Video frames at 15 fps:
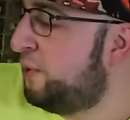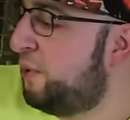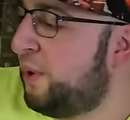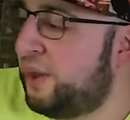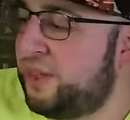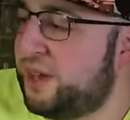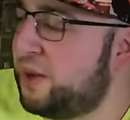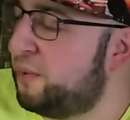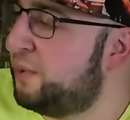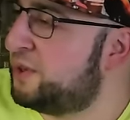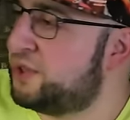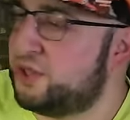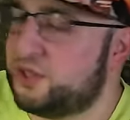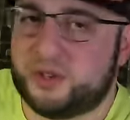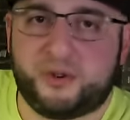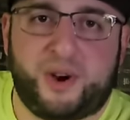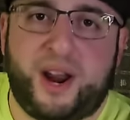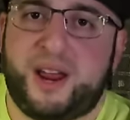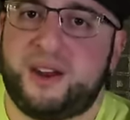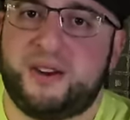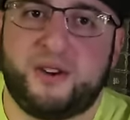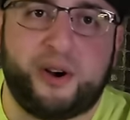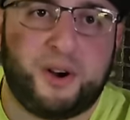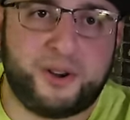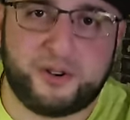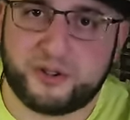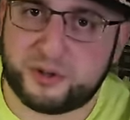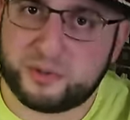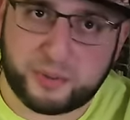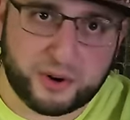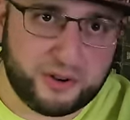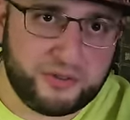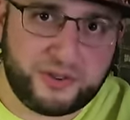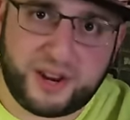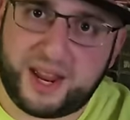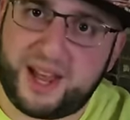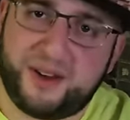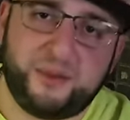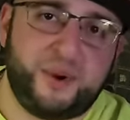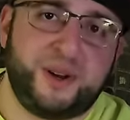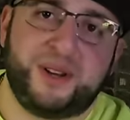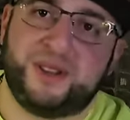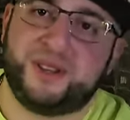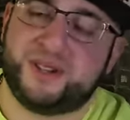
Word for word: I think it was his granddaughter's birthday on one of the